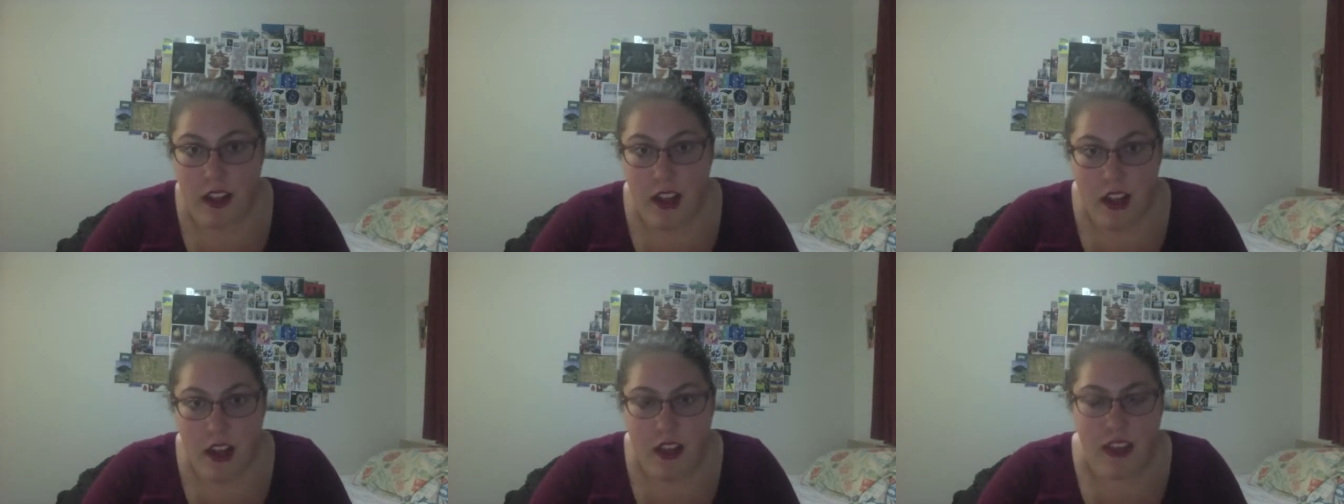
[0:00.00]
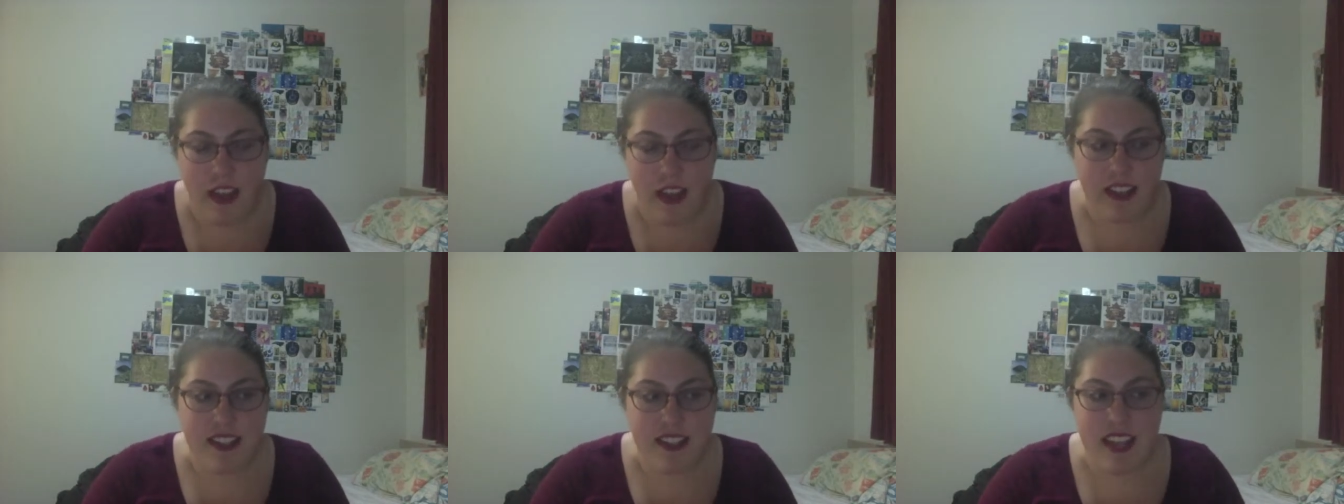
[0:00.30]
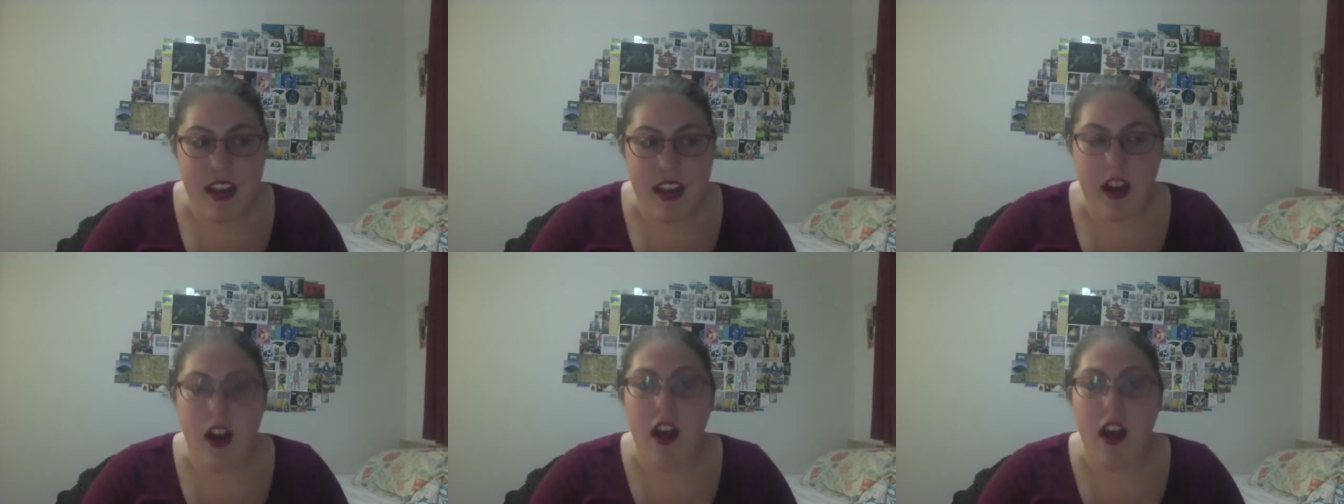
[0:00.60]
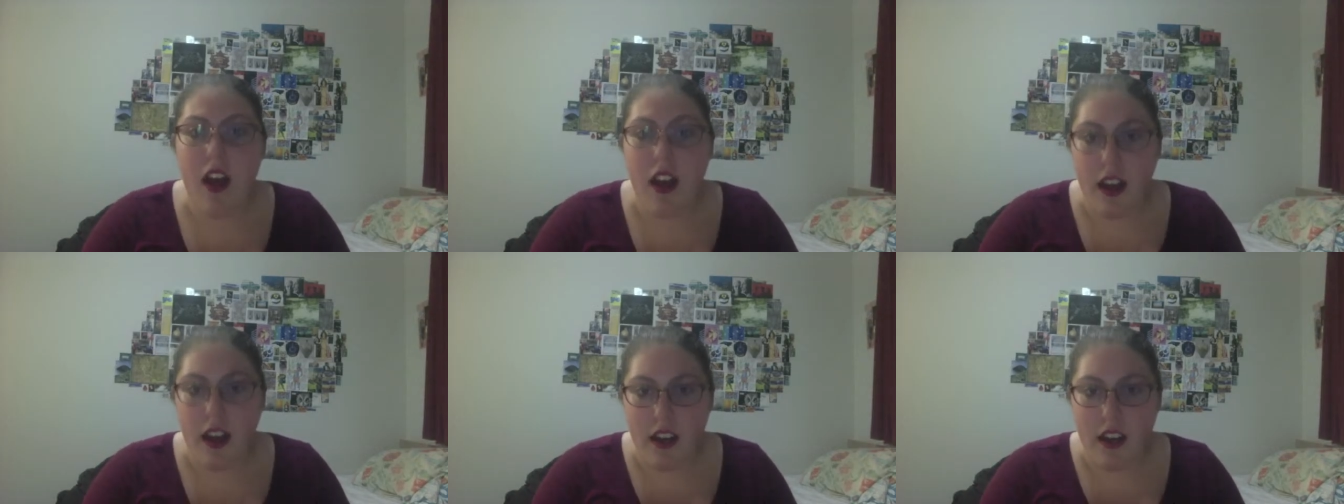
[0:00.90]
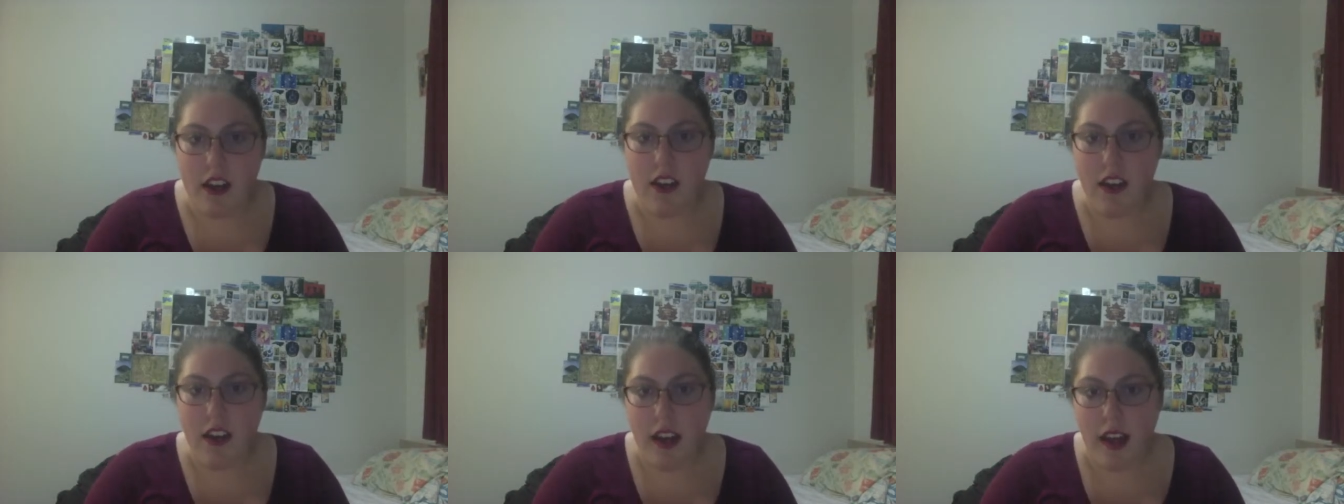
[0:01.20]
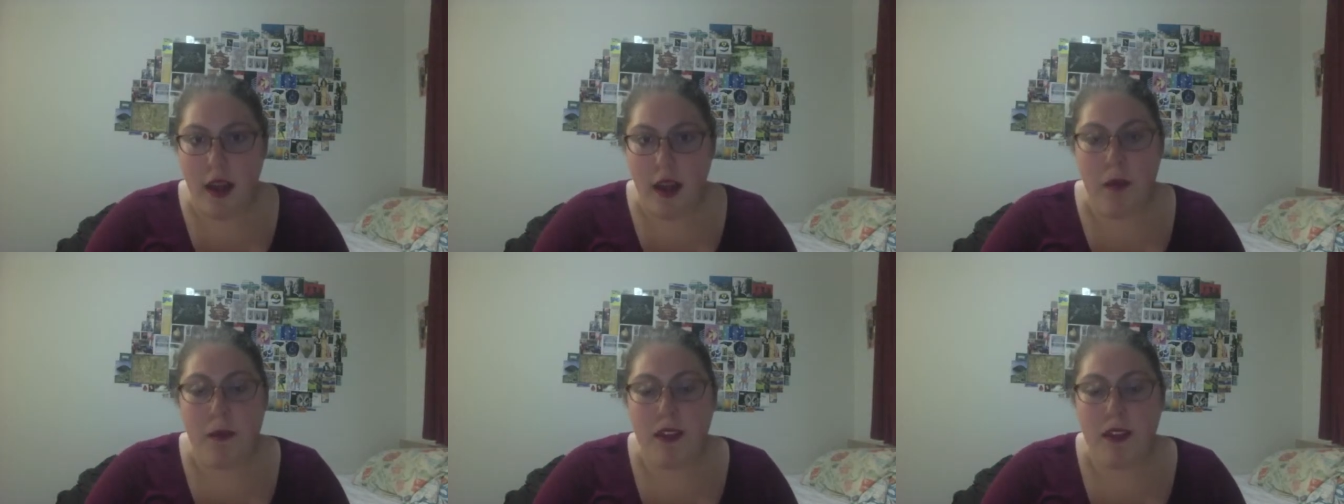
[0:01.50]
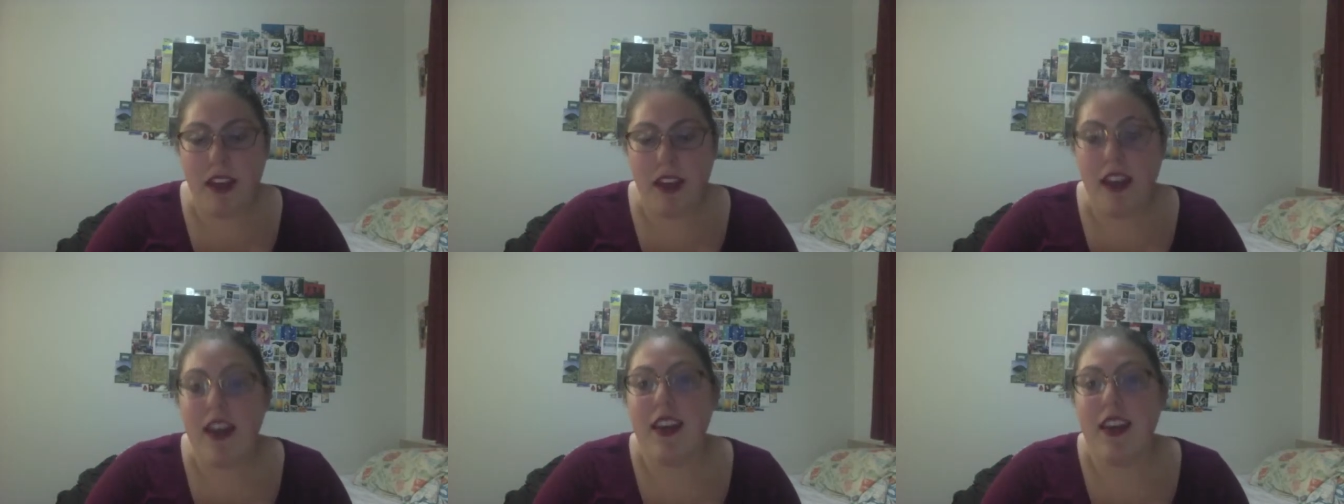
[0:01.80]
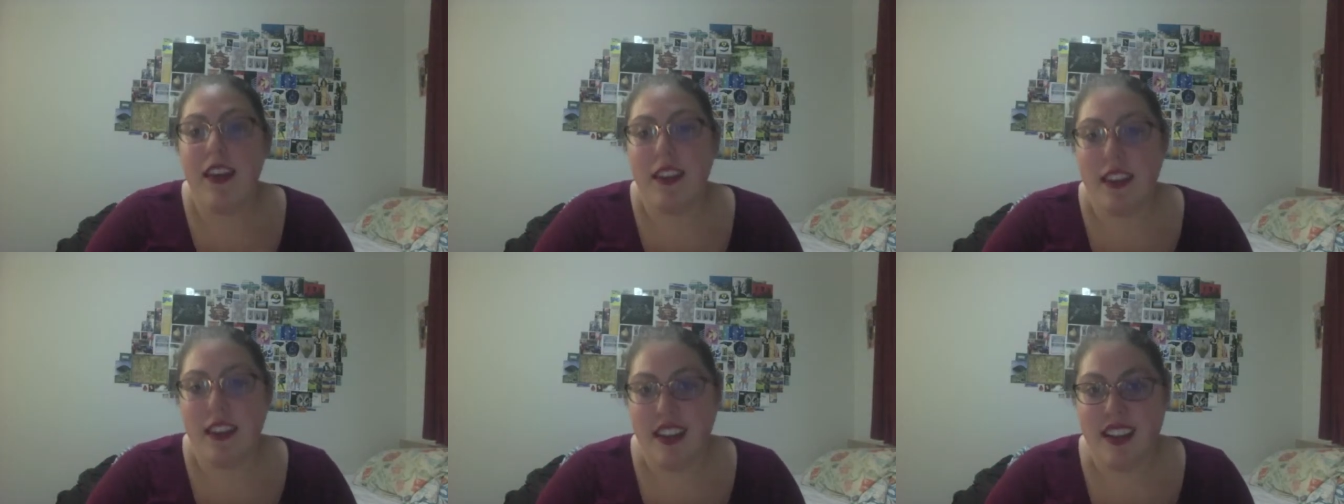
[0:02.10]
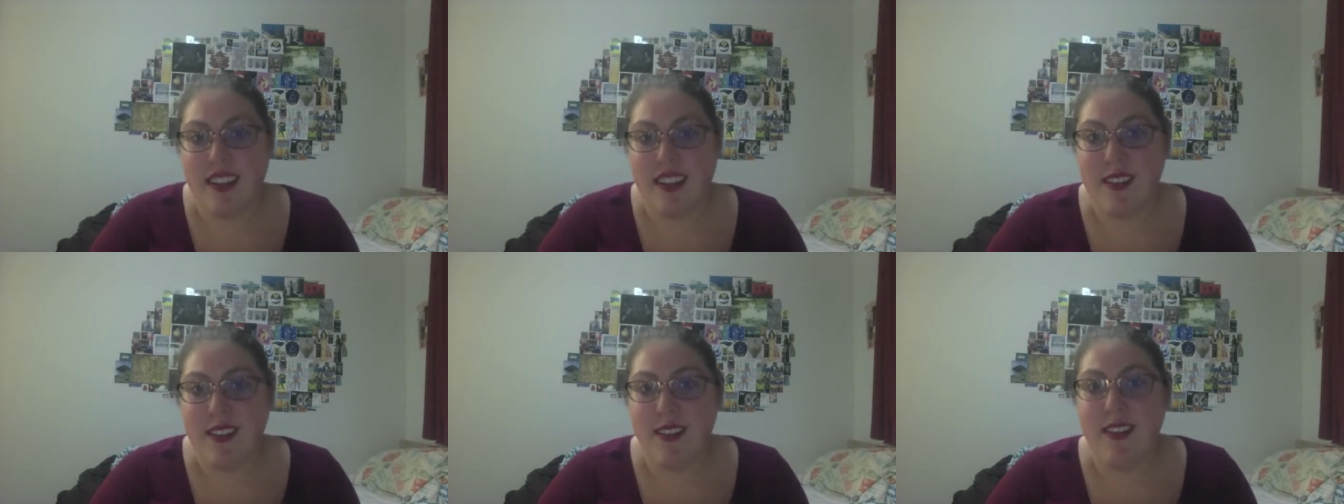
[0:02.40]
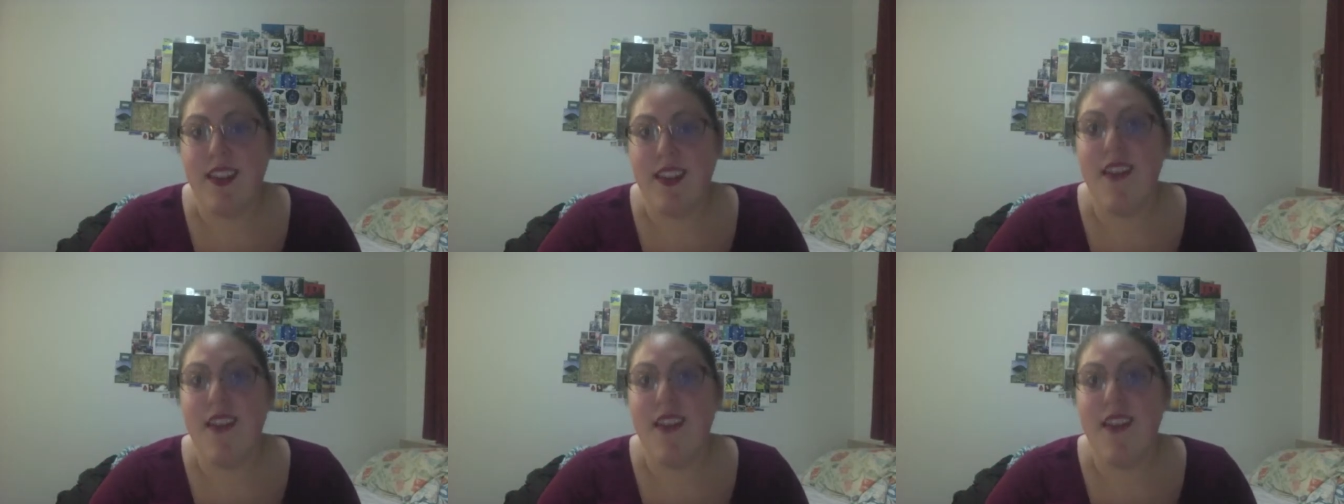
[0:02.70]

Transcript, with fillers: things that are undeniably young adult